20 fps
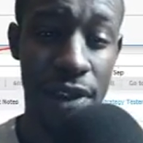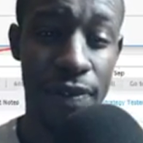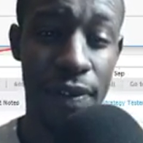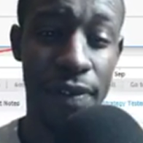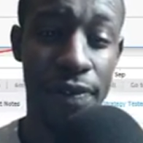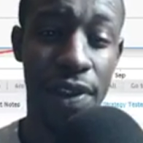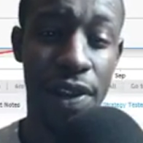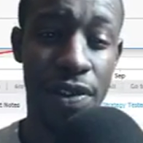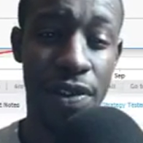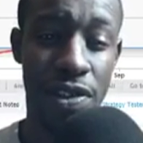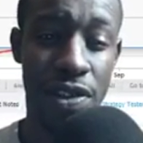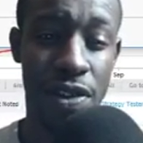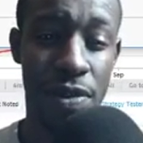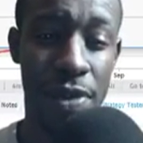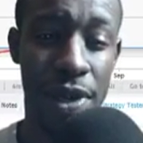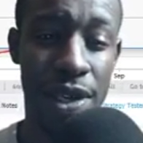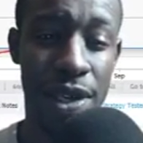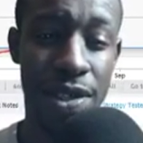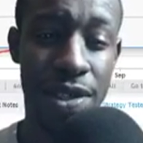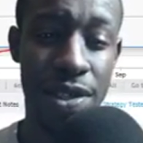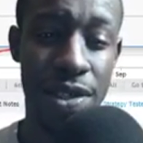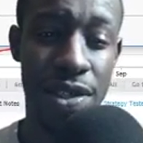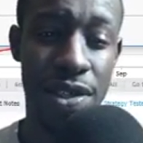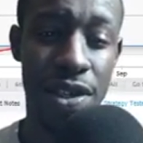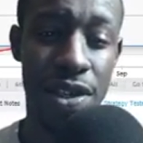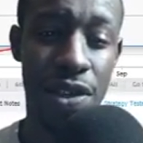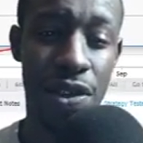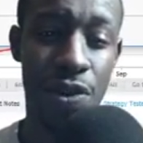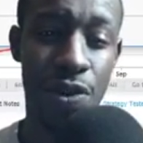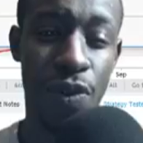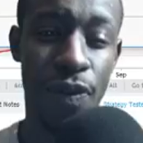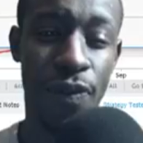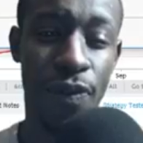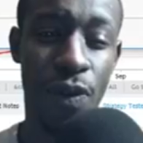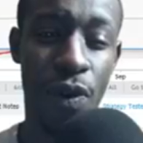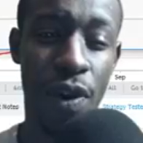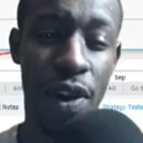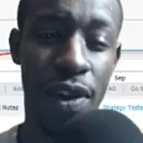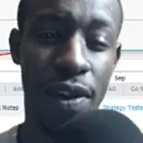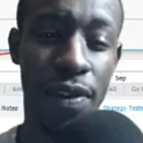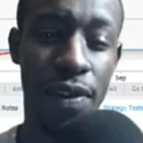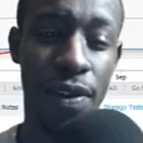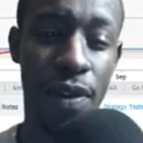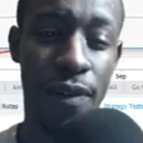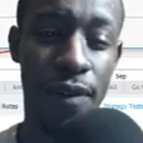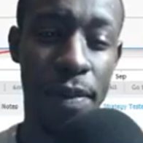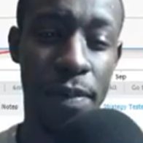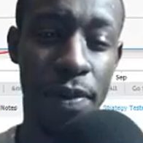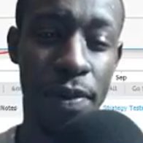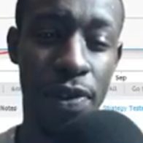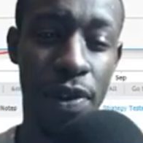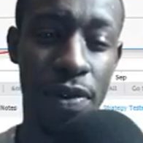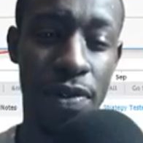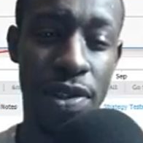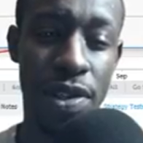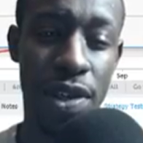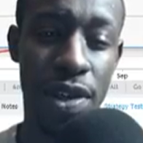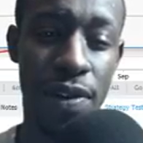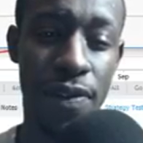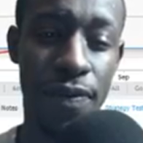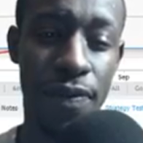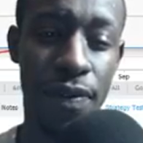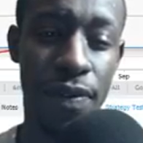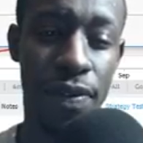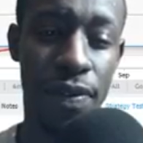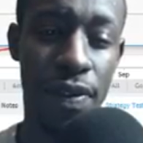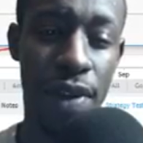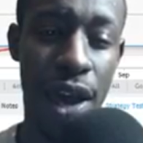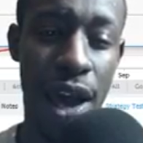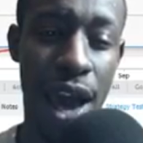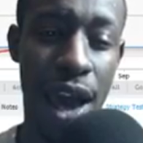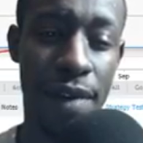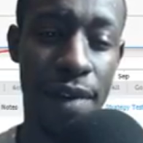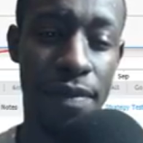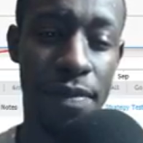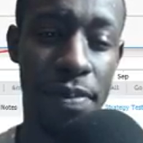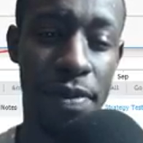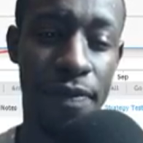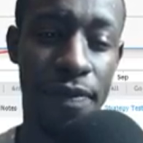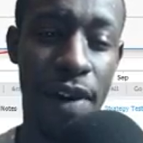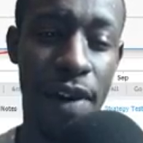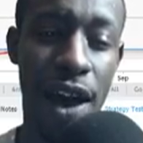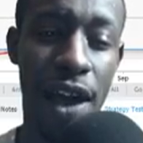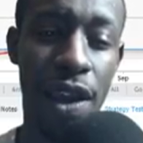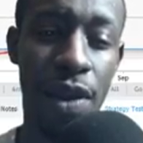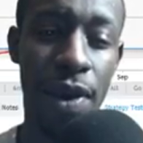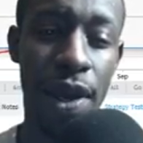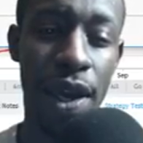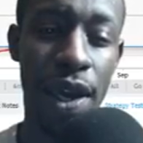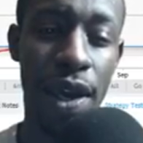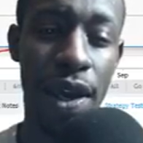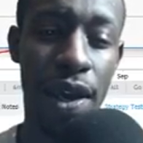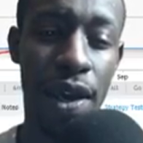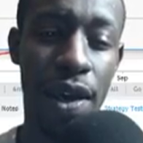If there's some ETC news for November 13th, I haven't been following.